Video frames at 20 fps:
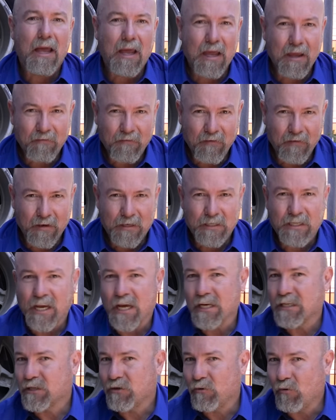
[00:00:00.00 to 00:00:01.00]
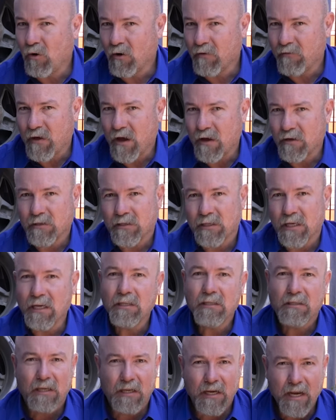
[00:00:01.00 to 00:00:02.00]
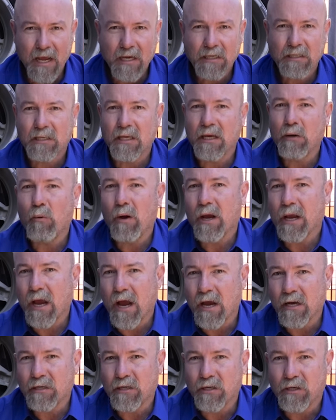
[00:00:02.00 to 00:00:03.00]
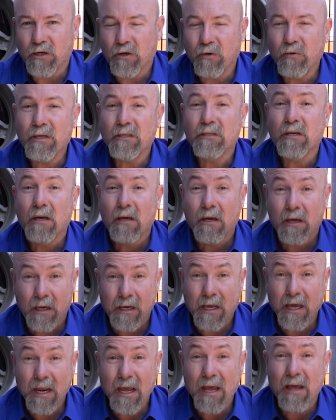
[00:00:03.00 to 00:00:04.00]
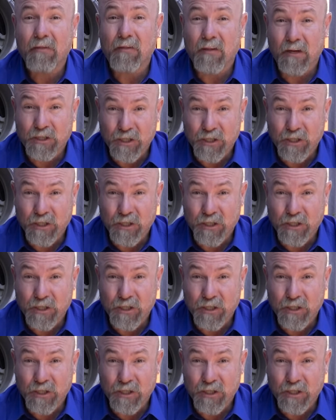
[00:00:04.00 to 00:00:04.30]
If it's yes to all of those things, the next thing we're going to do is get out the